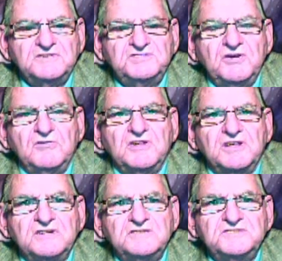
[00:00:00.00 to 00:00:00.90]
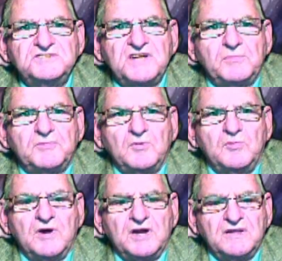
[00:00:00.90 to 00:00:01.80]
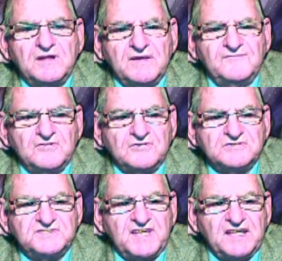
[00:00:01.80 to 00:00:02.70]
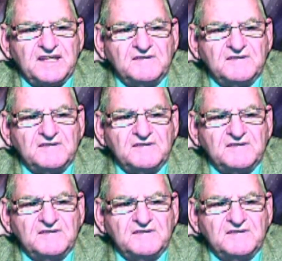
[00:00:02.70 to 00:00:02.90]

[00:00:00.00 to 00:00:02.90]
Jonah chapter 1 and verse 10.